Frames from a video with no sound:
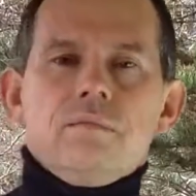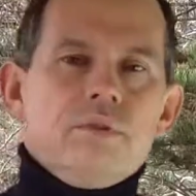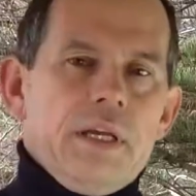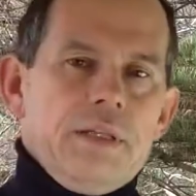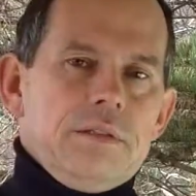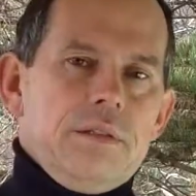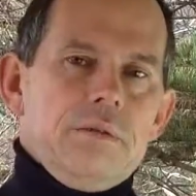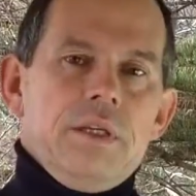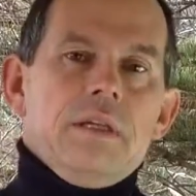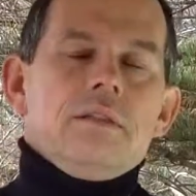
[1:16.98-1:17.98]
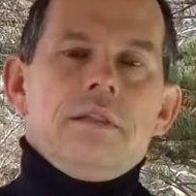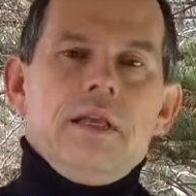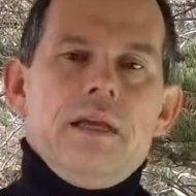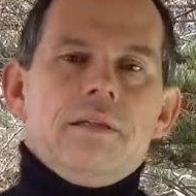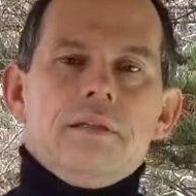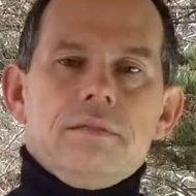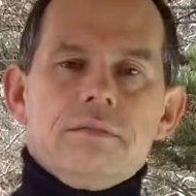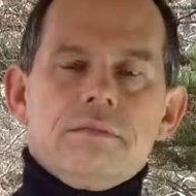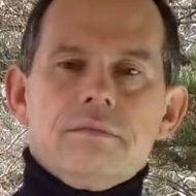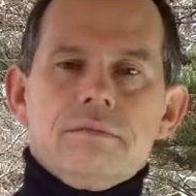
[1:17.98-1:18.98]
bring it to the internet,
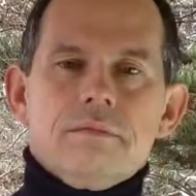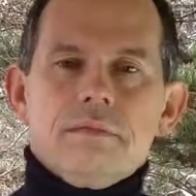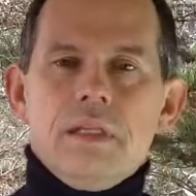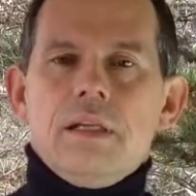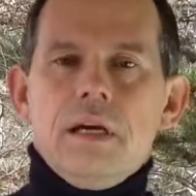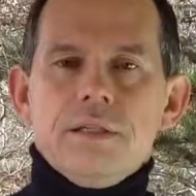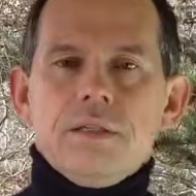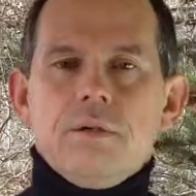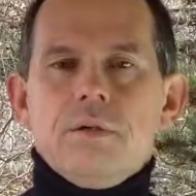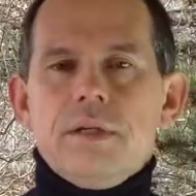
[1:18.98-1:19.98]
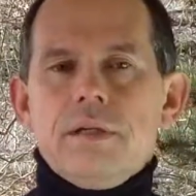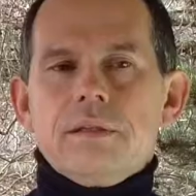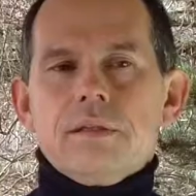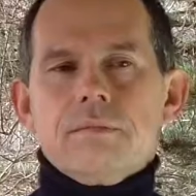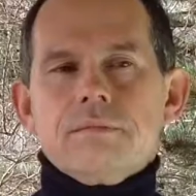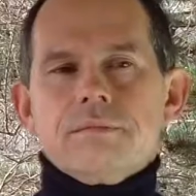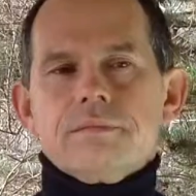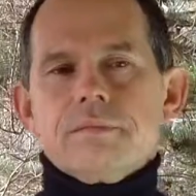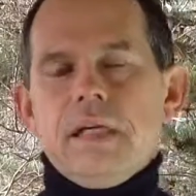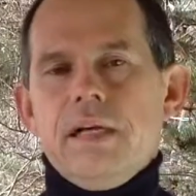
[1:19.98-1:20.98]
a larger audience,
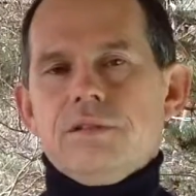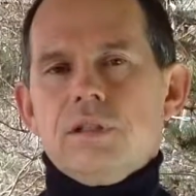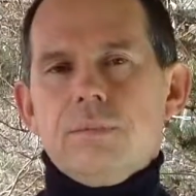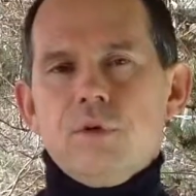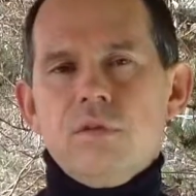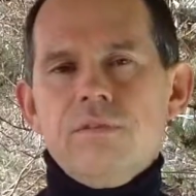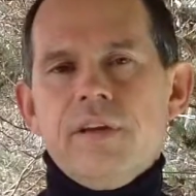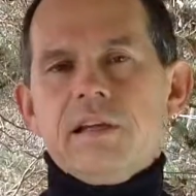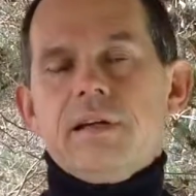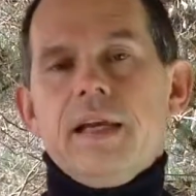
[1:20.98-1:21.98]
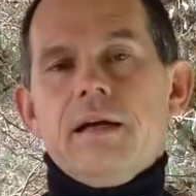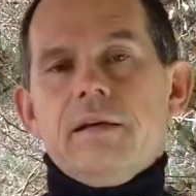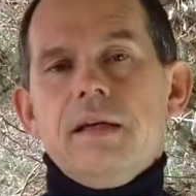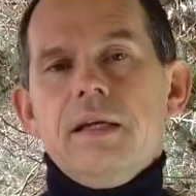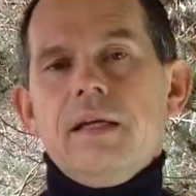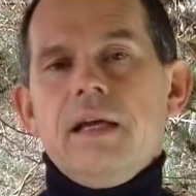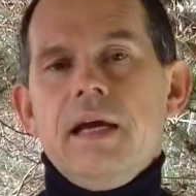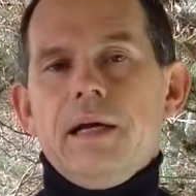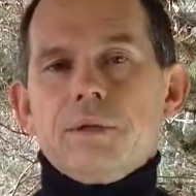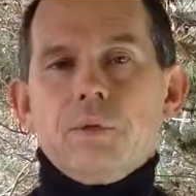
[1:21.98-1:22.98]
I had trouble figuring out
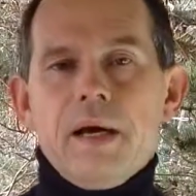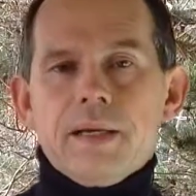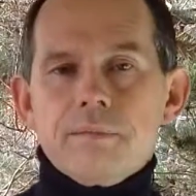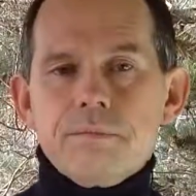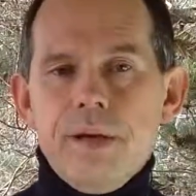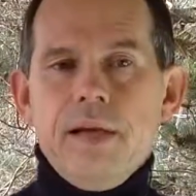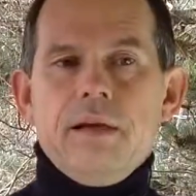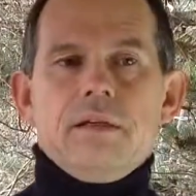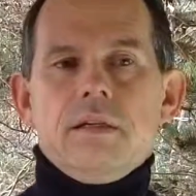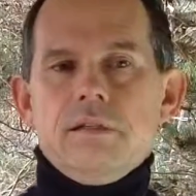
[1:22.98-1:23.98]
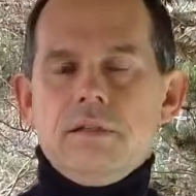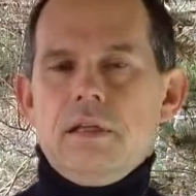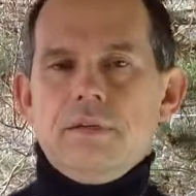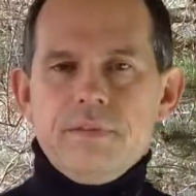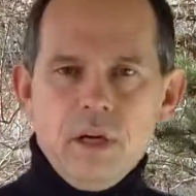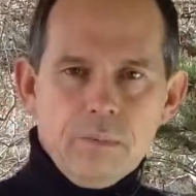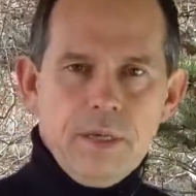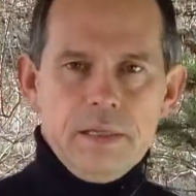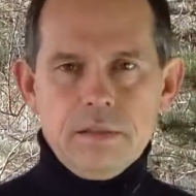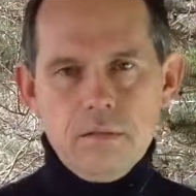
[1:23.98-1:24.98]
how to unpack a lot of
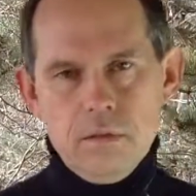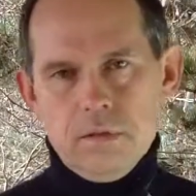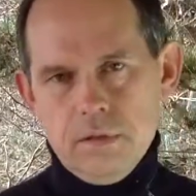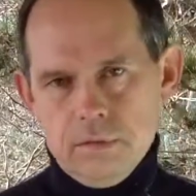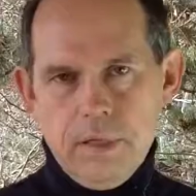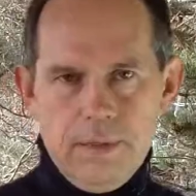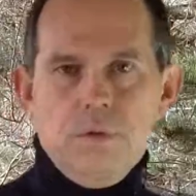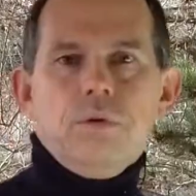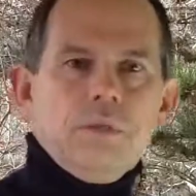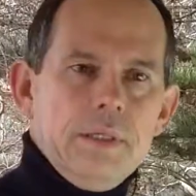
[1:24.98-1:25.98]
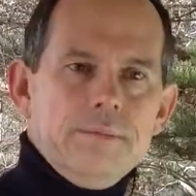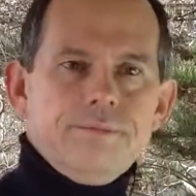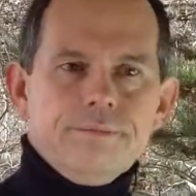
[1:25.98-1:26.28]
complex thoughts in the right order.